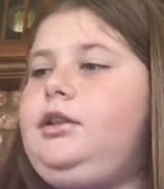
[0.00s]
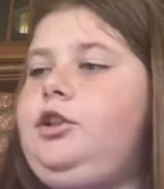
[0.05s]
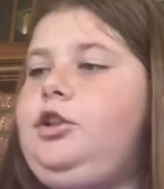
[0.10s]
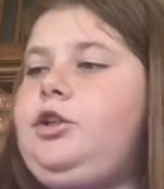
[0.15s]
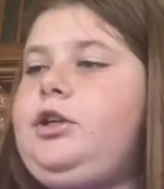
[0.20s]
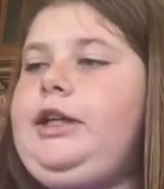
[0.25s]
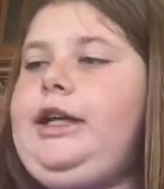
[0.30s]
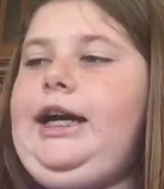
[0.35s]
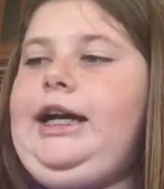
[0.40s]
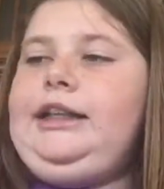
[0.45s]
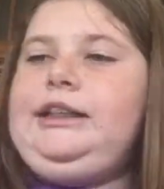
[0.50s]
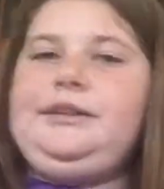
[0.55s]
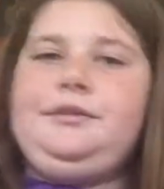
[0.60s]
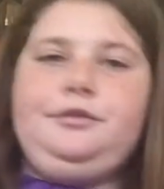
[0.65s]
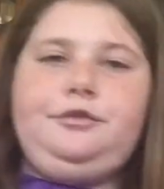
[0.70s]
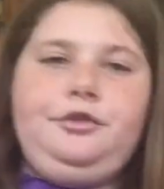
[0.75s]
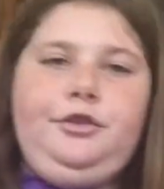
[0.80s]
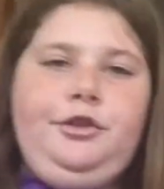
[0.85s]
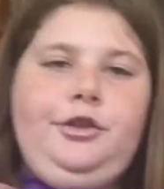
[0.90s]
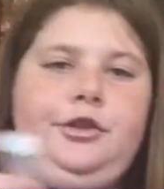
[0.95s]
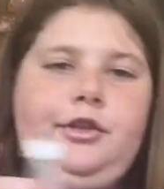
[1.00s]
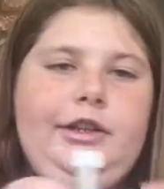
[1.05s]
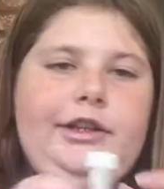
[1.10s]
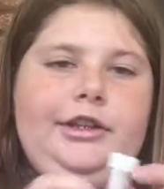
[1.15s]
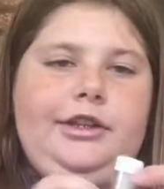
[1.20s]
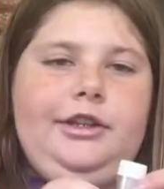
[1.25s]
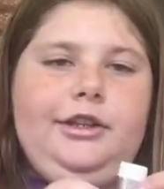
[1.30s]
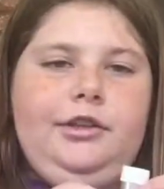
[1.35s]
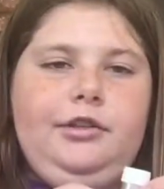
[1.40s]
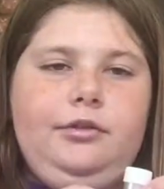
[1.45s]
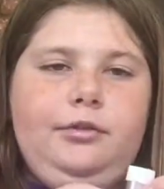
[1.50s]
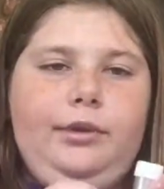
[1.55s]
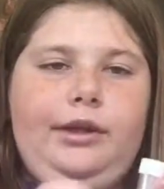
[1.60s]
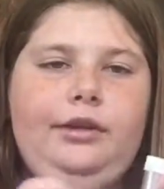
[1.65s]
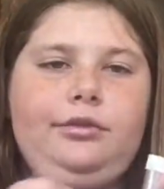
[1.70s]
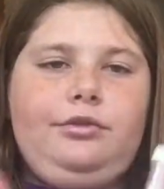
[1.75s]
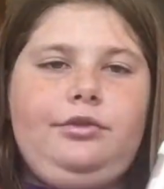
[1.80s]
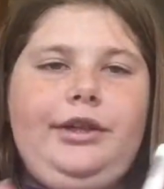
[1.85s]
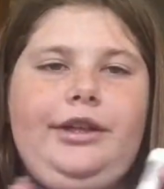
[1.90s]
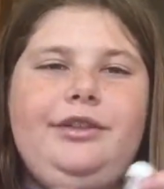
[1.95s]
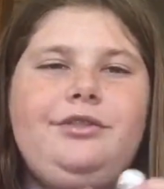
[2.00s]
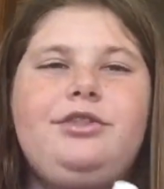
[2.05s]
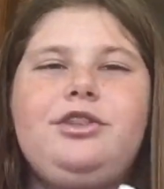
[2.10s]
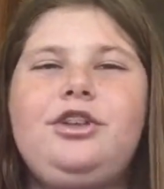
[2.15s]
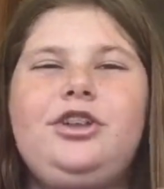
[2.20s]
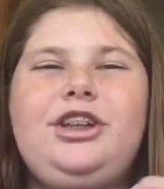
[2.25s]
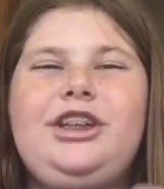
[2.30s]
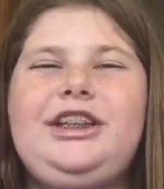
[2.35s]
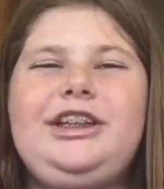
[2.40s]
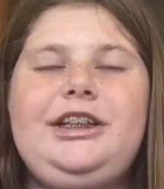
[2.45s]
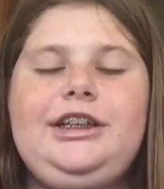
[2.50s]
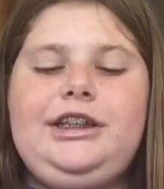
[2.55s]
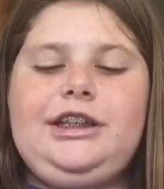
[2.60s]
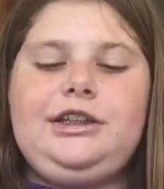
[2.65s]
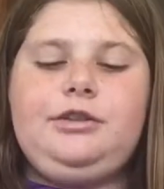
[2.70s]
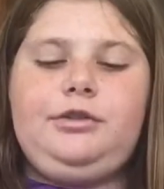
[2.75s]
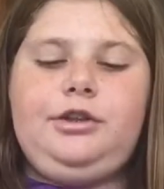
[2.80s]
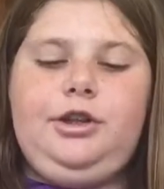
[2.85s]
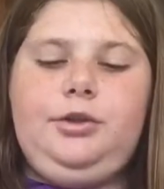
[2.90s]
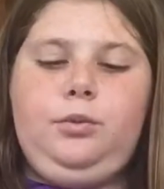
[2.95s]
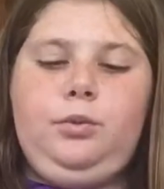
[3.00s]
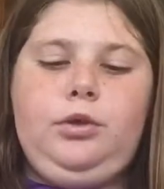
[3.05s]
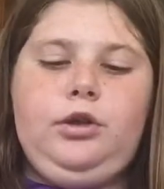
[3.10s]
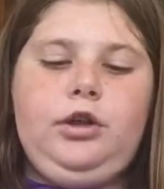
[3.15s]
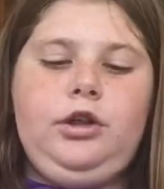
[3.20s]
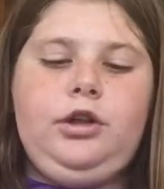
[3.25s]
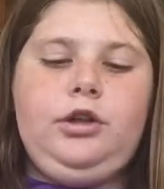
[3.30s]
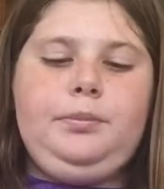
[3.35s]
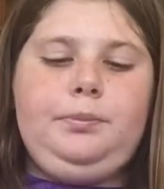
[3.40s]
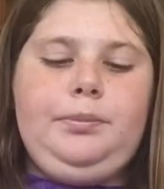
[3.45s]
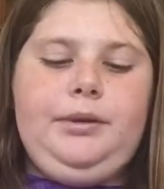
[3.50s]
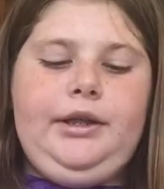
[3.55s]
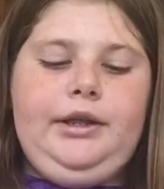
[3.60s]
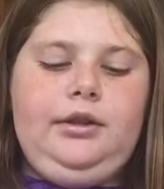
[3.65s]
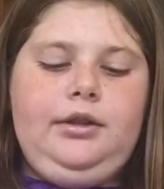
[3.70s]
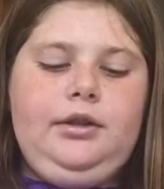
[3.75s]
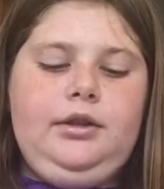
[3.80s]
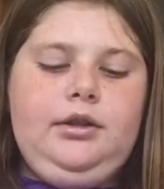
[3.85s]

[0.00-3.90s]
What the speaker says: you can add some food glitter. We have white food glitter. It doesn't really work, but